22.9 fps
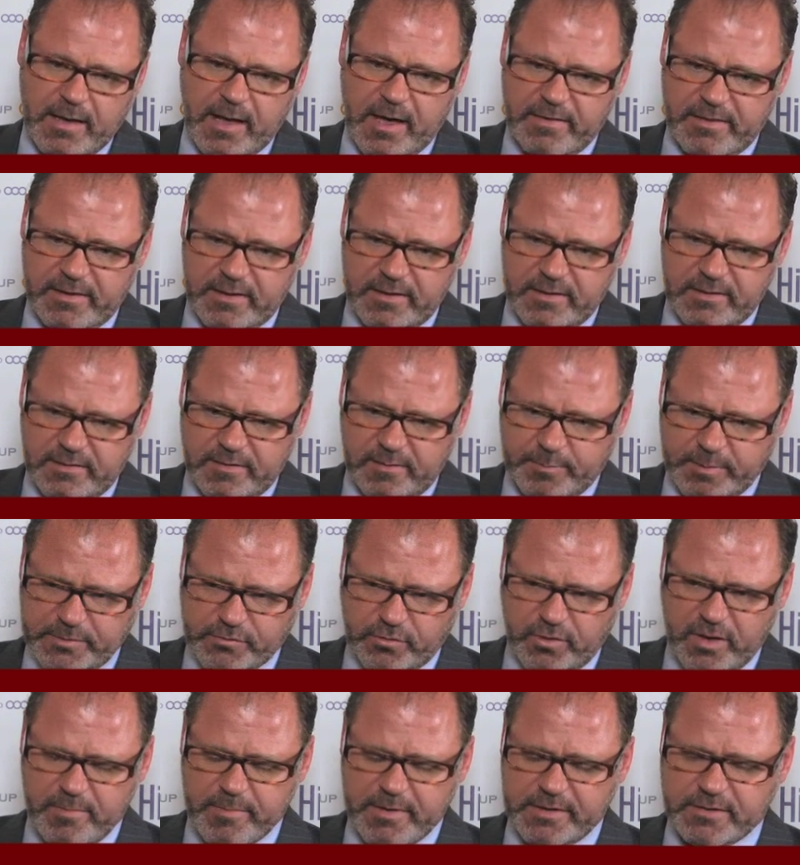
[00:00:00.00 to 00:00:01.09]
Yeah, the
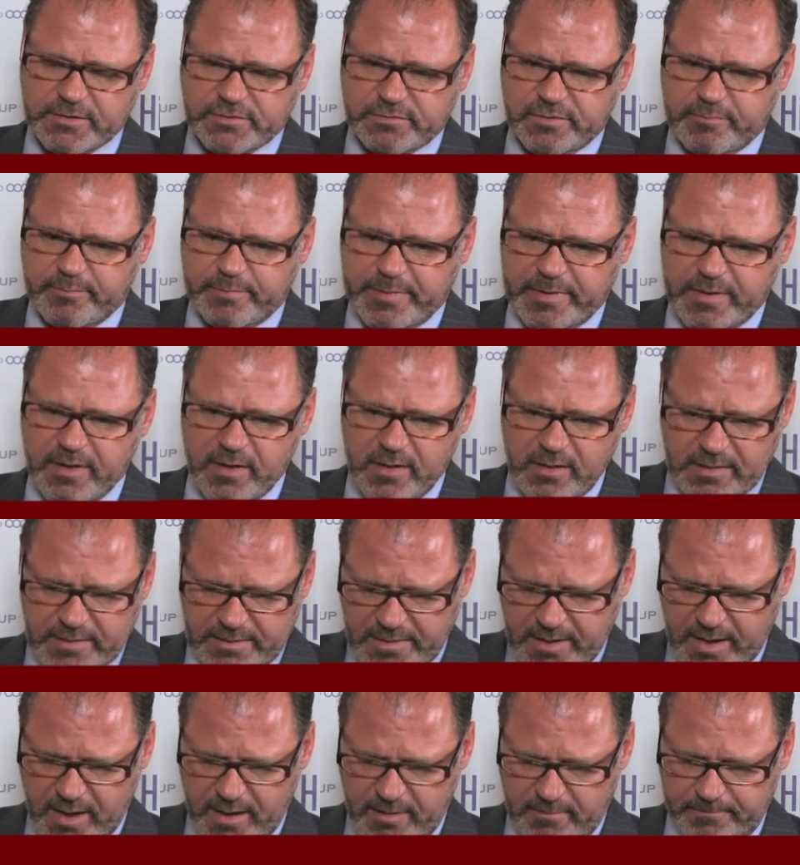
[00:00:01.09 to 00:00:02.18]
petroleum industry bill,
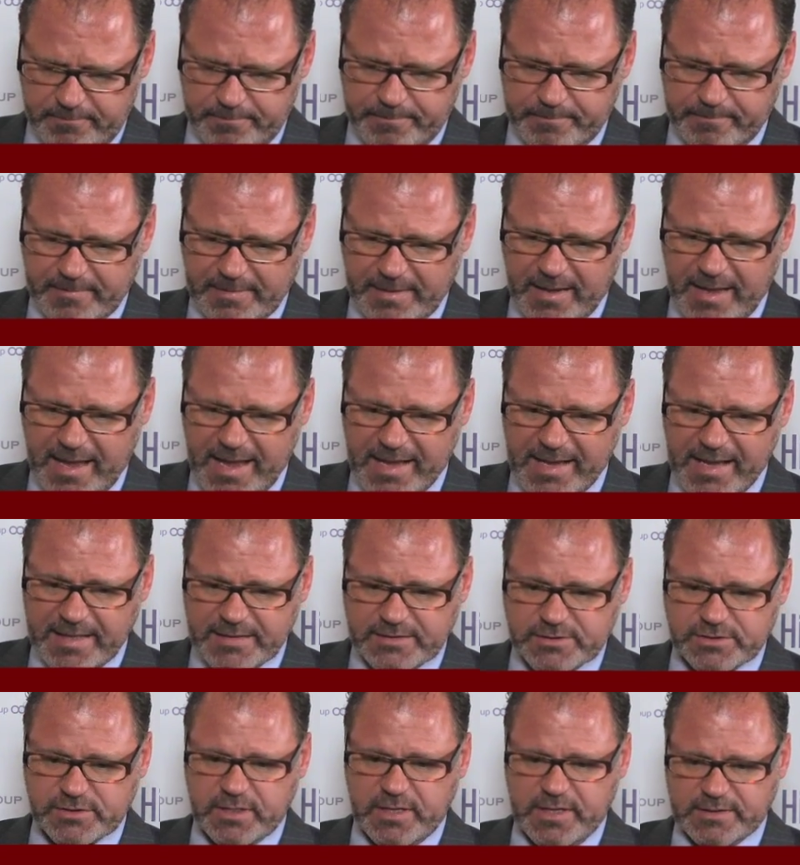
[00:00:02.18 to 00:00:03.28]

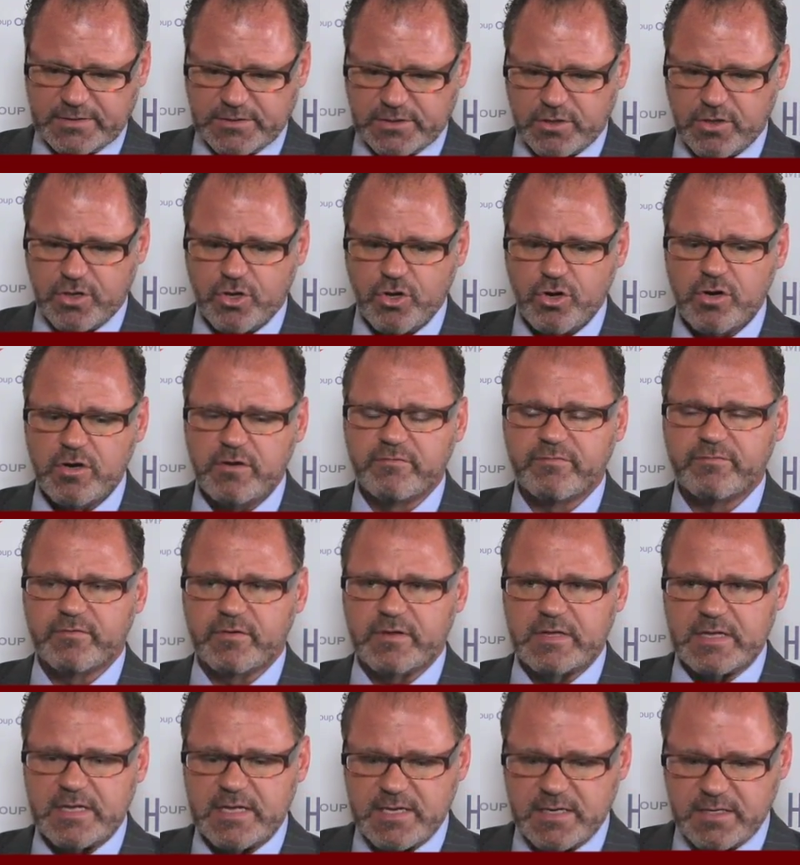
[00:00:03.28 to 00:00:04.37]
it's good for
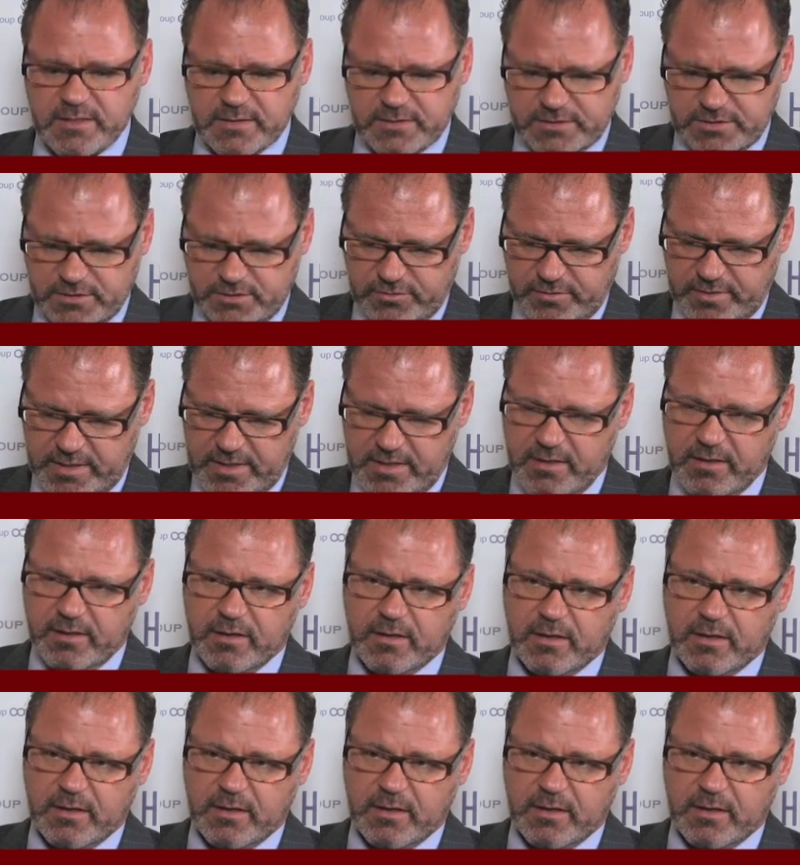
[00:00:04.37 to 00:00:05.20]
the industry.